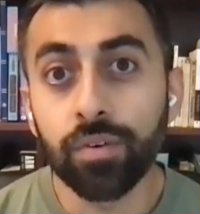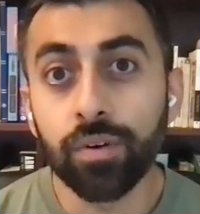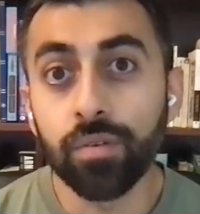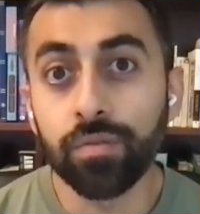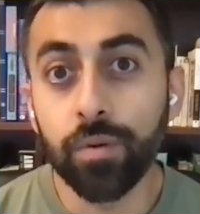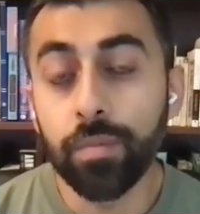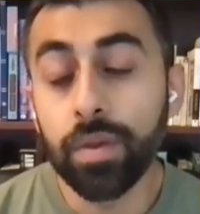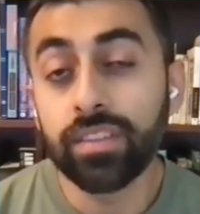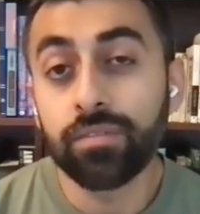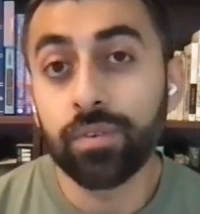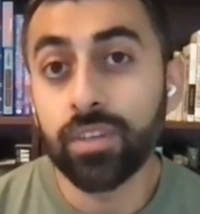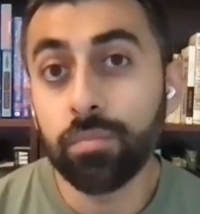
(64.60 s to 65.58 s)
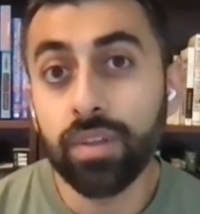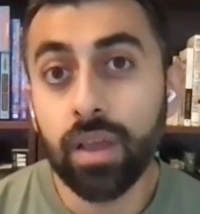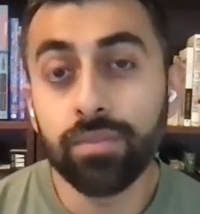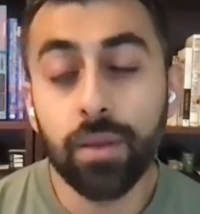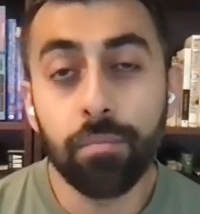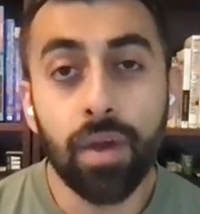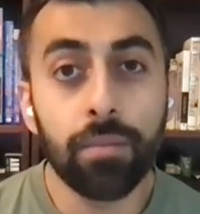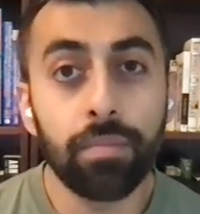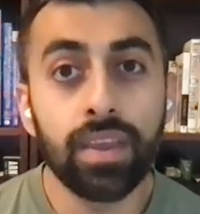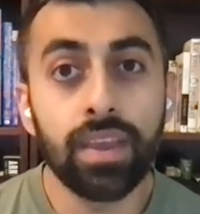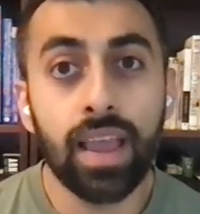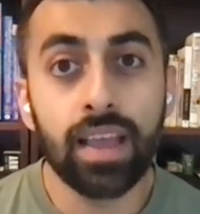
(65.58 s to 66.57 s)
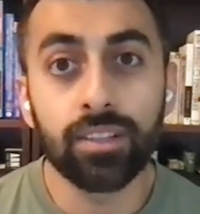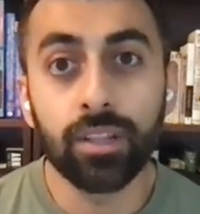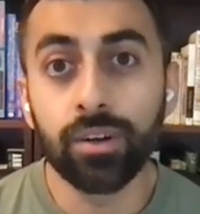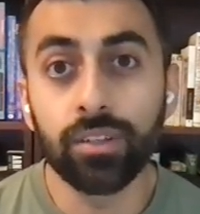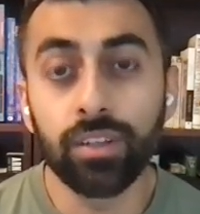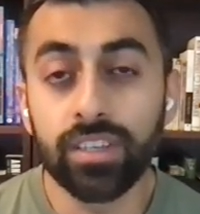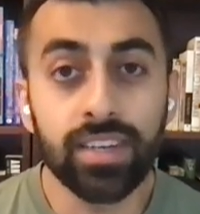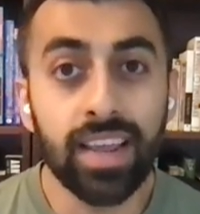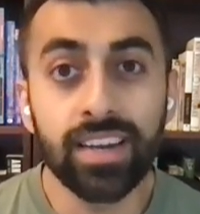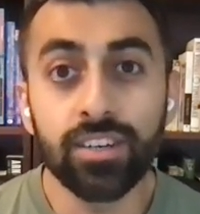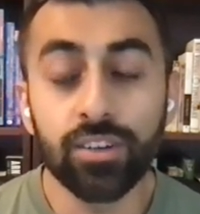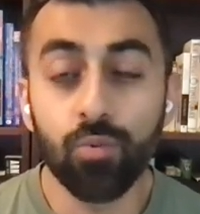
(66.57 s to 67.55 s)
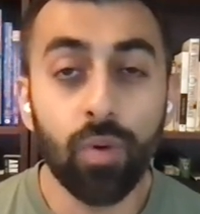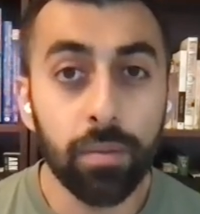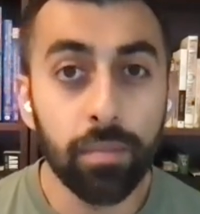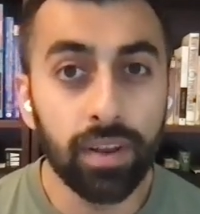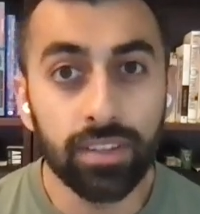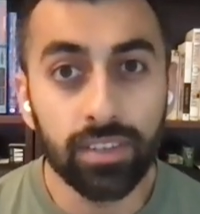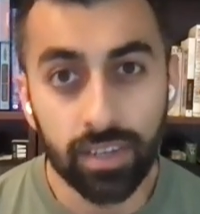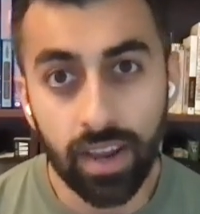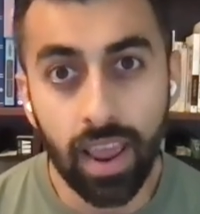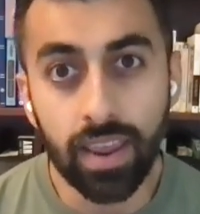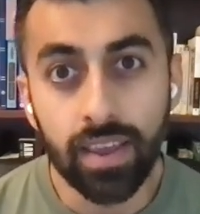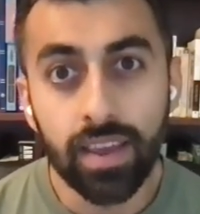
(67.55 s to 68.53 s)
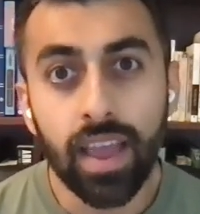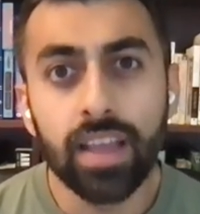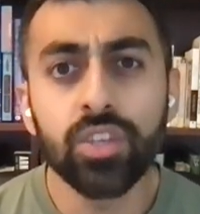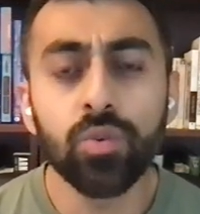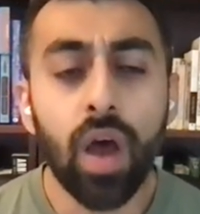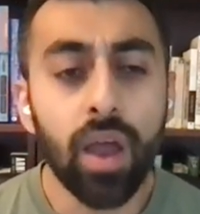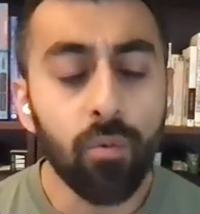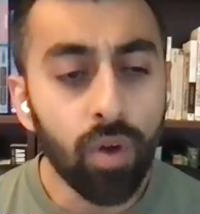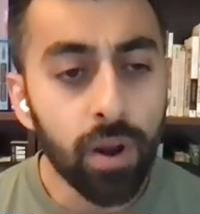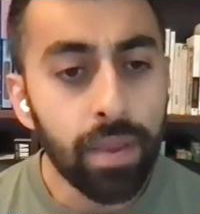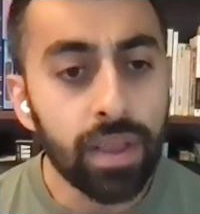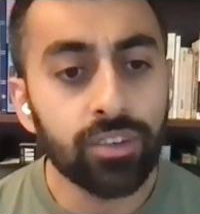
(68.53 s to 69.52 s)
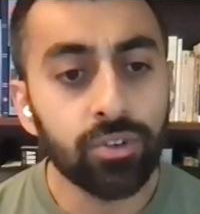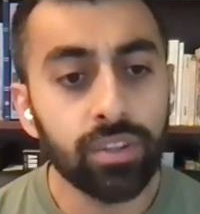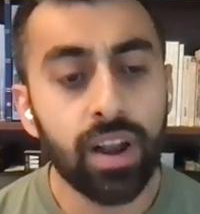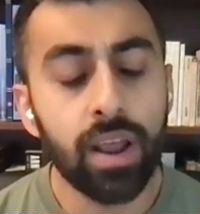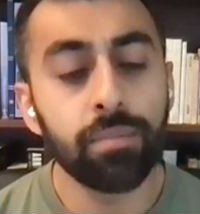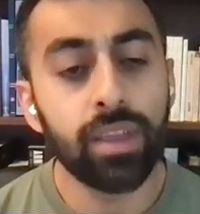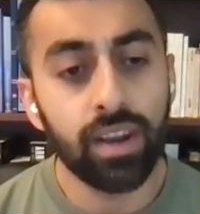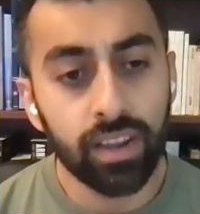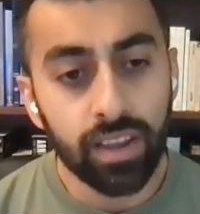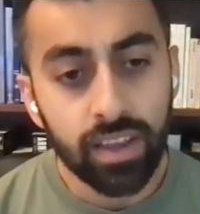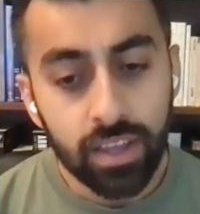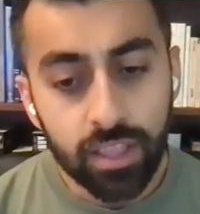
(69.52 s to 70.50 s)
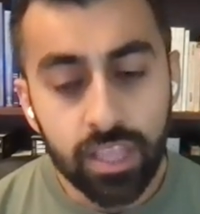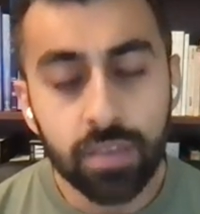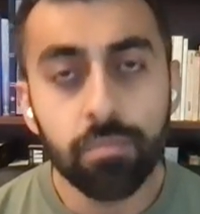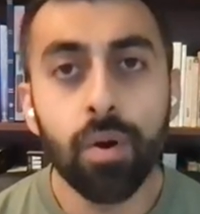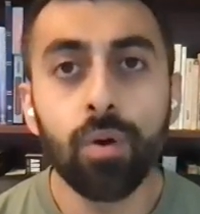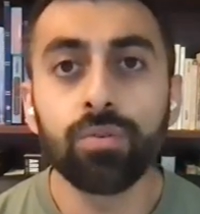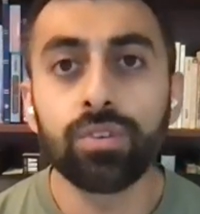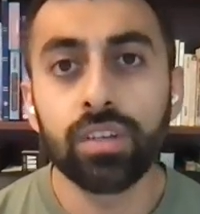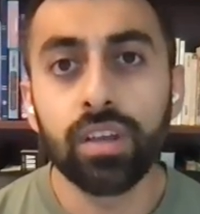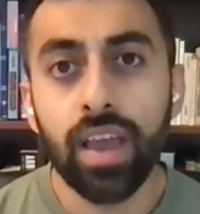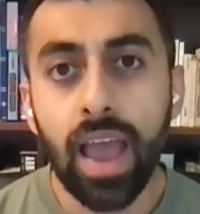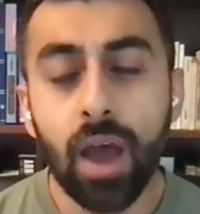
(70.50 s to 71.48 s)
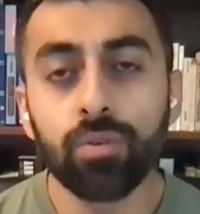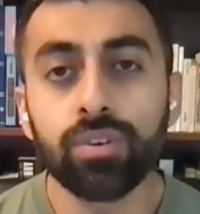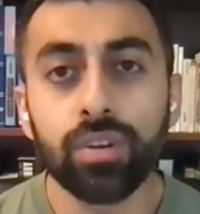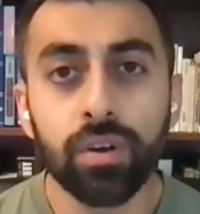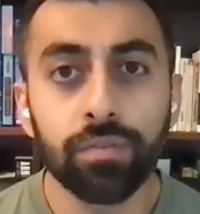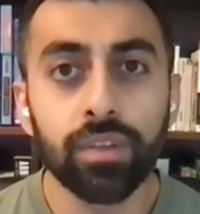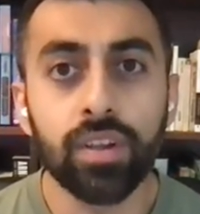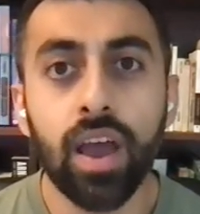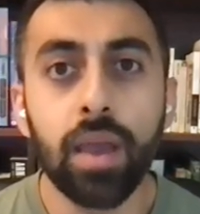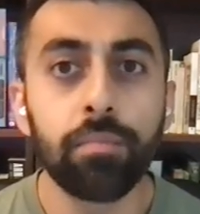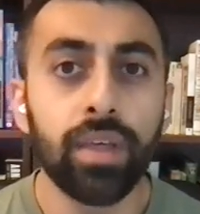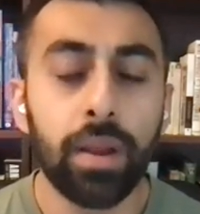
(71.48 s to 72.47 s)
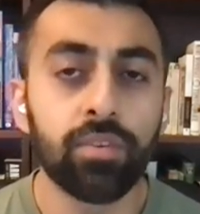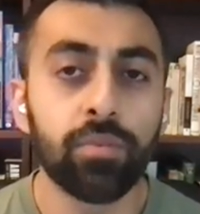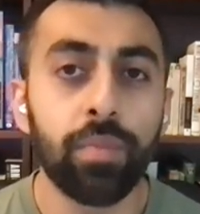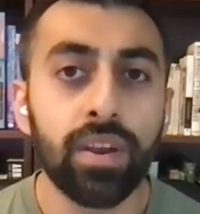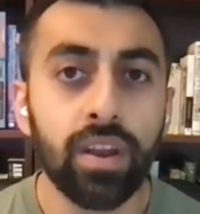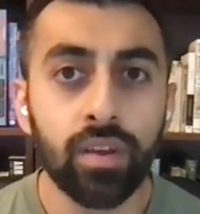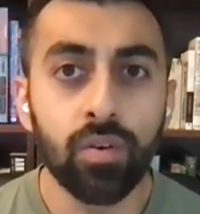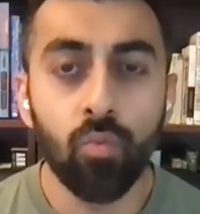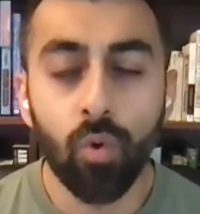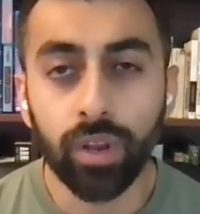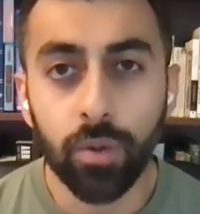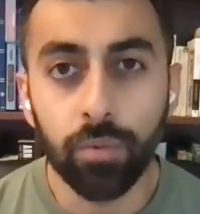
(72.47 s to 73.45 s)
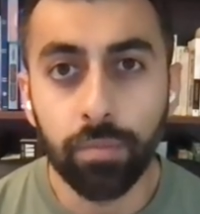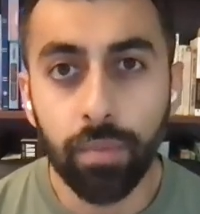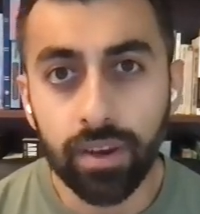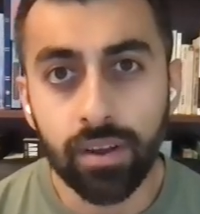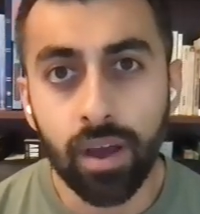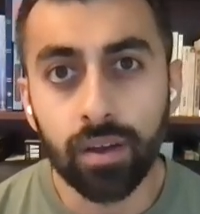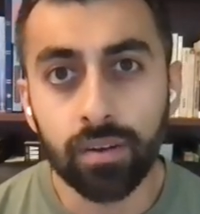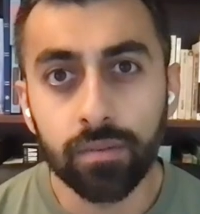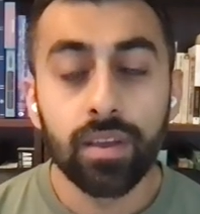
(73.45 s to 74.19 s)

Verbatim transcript: For, for me, sometimes that might be as little as 10 to 20 minutes a day. And so I want to make sure that I'm getting the most out of the time that I'm spending working with my dog.